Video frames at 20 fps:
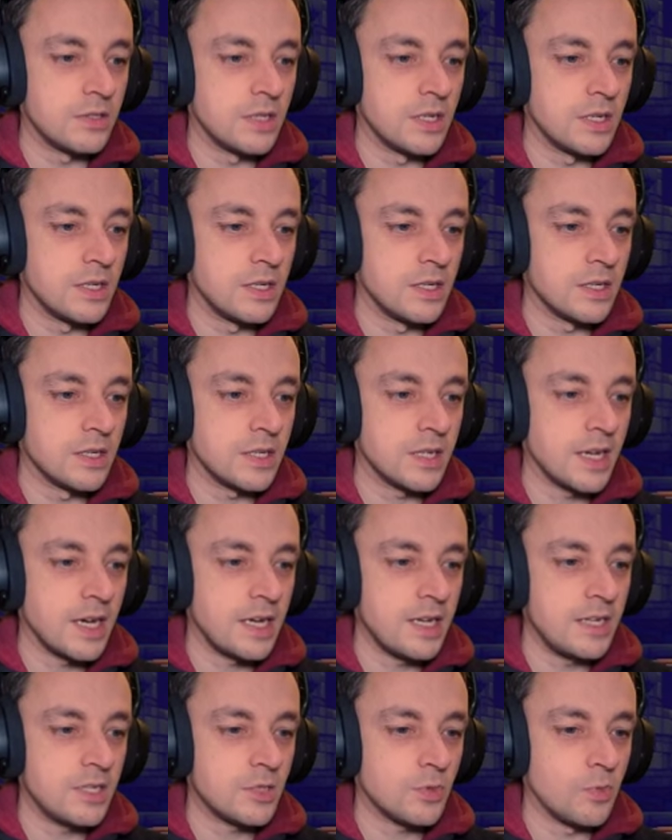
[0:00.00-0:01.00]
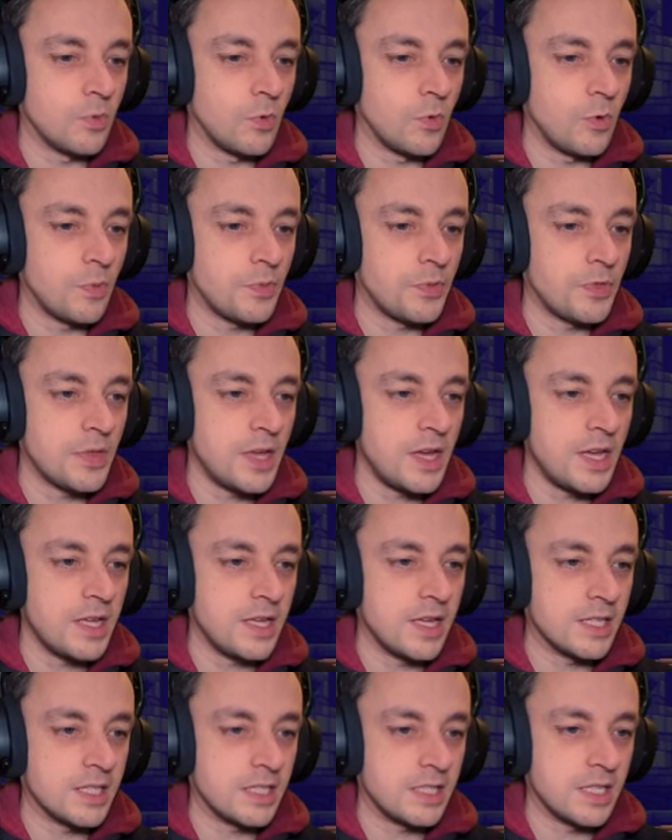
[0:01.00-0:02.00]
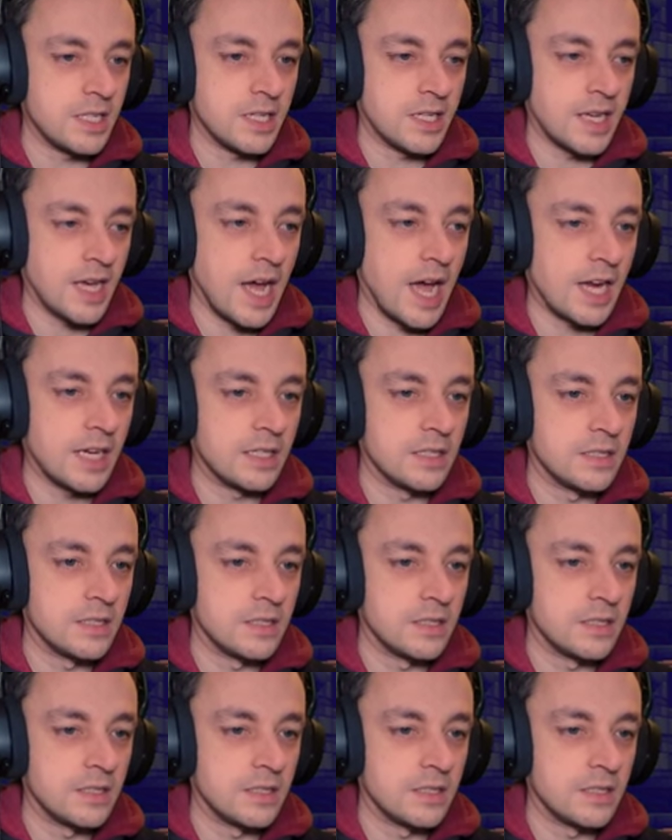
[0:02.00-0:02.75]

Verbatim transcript: uh, can it walk there? Yes, it can.